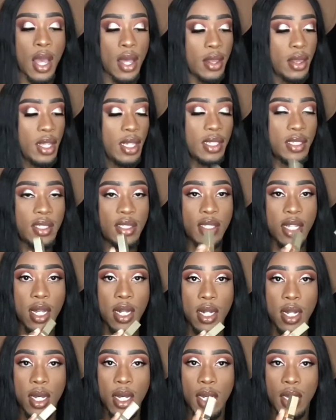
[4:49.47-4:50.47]
the
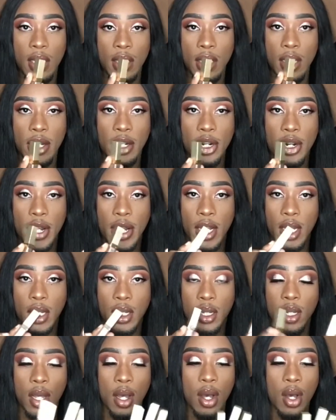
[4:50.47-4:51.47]
Stila Glitter and
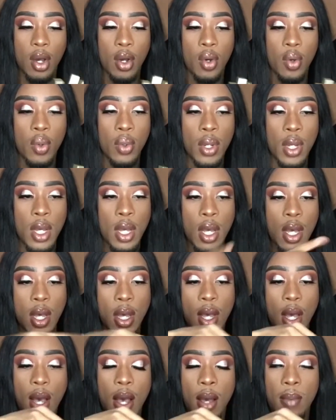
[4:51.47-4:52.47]
Glow
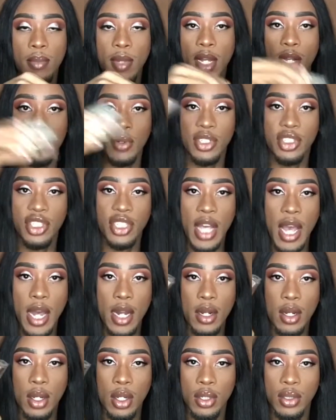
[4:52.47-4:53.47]
liquid
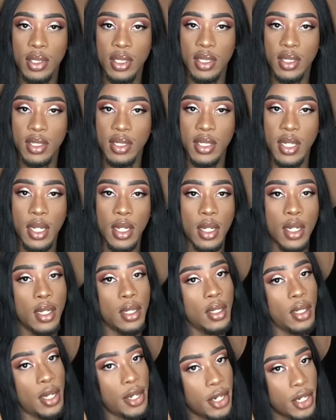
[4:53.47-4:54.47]
shadows, the Stila
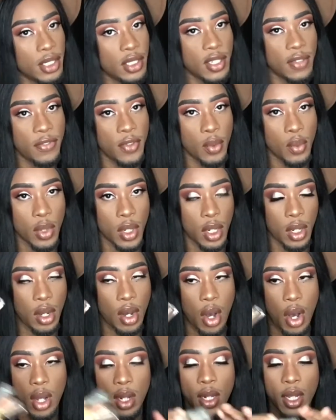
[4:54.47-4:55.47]
Glitters if you want to
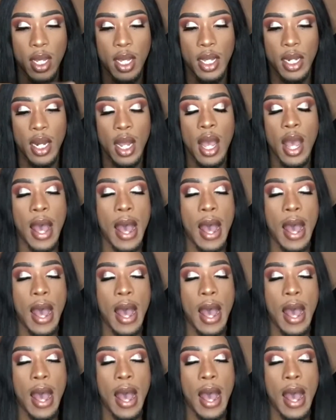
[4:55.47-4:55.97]
call it.